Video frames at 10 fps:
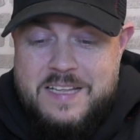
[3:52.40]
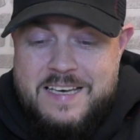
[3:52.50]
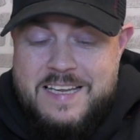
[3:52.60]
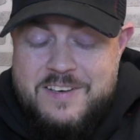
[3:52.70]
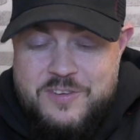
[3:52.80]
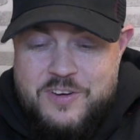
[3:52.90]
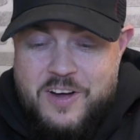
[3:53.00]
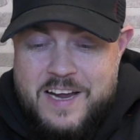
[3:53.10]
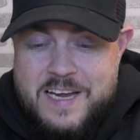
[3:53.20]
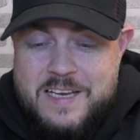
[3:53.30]
Leeds
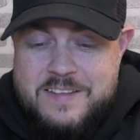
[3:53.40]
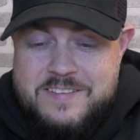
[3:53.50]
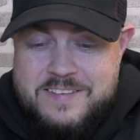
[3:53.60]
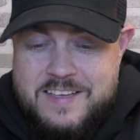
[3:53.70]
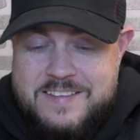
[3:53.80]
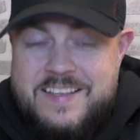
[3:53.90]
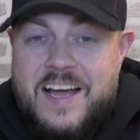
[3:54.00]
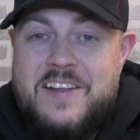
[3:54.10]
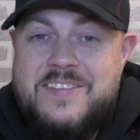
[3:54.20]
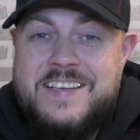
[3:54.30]
United and
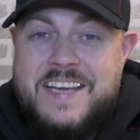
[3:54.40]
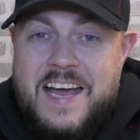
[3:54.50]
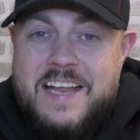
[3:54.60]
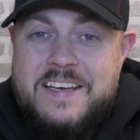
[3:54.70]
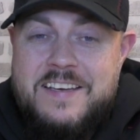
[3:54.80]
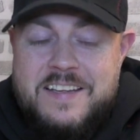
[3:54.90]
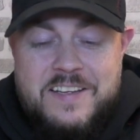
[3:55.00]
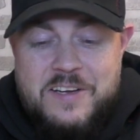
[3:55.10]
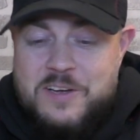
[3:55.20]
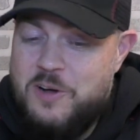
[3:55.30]
Dallas again
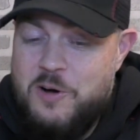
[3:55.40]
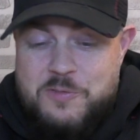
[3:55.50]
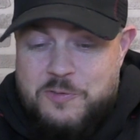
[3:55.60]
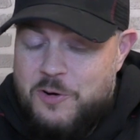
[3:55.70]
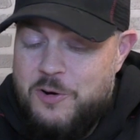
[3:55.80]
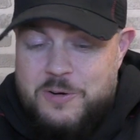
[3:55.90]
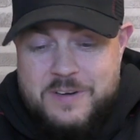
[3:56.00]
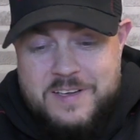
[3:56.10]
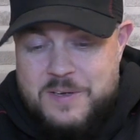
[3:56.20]
go through.